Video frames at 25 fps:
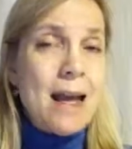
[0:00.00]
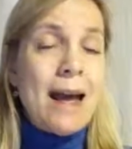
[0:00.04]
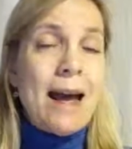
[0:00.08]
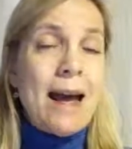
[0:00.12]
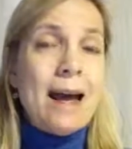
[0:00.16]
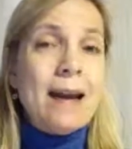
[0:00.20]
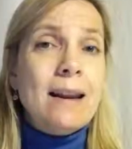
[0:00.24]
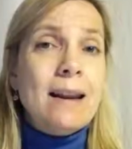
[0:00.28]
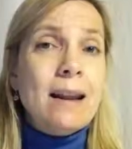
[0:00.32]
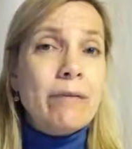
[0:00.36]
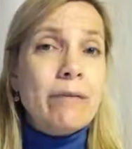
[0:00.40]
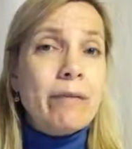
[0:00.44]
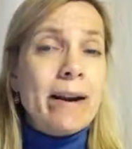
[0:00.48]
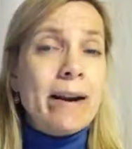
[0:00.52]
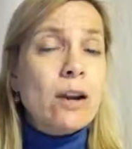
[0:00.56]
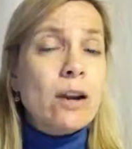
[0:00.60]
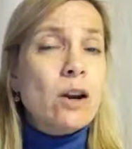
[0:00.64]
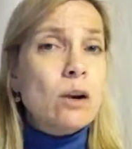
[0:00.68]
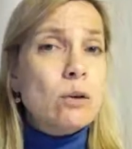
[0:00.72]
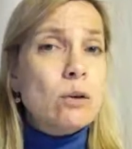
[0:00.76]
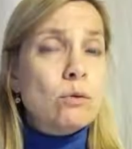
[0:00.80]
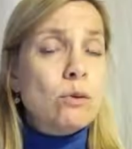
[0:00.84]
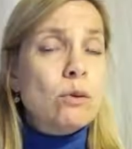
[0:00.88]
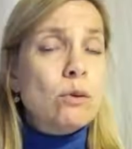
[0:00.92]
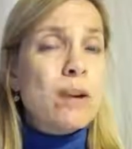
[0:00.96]
And if I
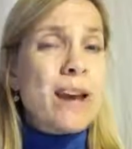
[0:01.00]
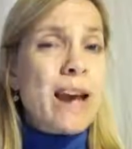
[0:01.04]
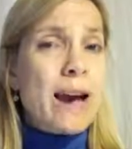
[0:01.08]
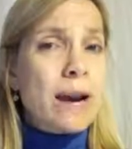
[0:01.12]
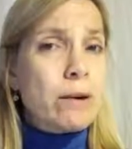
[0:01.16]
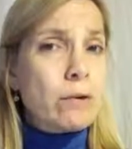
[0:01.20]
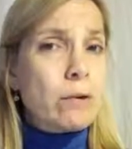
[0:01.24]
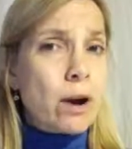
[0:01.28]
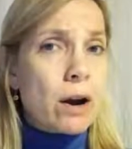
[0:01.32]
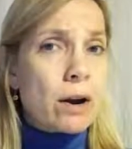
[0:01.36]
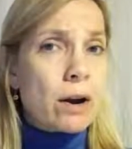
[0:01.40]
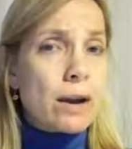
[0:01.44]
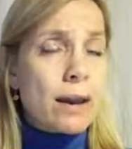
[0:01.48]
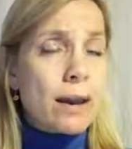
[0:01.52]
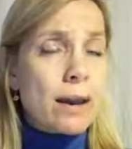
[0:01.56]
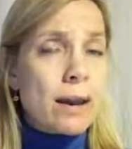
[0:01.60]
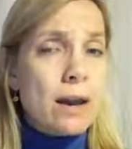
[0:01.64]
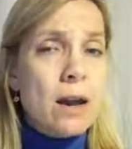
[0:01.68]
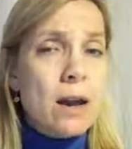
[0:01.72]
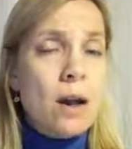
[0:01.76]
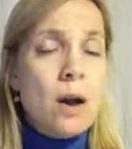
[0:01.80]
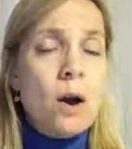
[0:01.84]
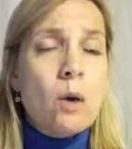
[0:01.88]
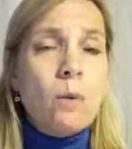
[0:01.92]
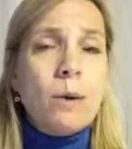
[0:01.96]
go to the hierarchy
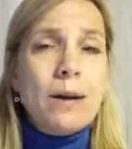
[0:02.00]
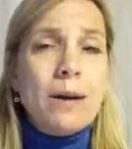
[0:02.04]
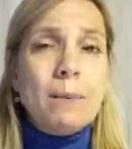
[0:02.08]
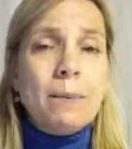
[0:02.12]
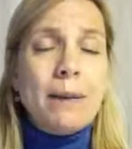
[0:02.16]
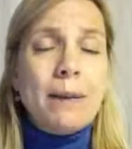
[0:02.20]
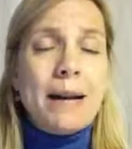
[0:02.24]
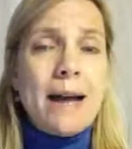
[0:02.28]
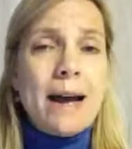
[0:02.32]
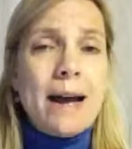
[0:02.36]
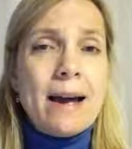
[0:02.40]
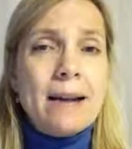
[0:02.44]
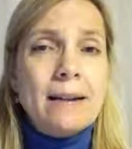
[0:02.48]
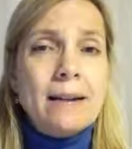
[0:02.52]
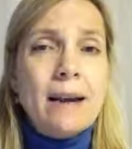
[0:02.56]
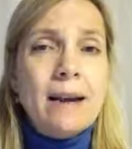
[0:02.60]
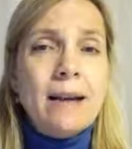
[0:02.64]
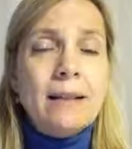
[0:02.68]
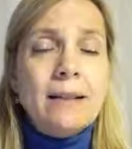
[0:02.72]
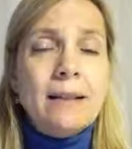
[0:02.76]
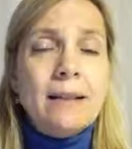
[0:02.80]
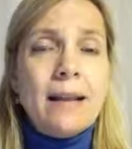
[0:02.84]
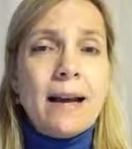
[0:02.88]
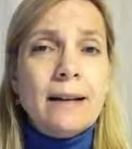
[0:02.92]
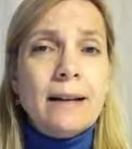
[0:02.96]
with a plan
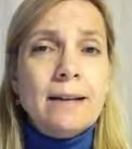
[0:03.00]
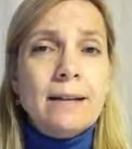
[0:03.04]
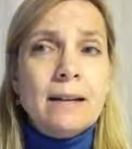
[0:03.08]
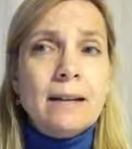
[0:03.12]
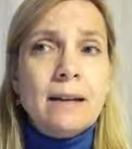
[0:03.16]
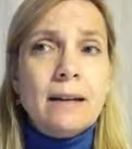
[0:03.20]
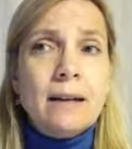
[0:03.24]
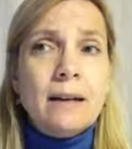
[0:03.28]
that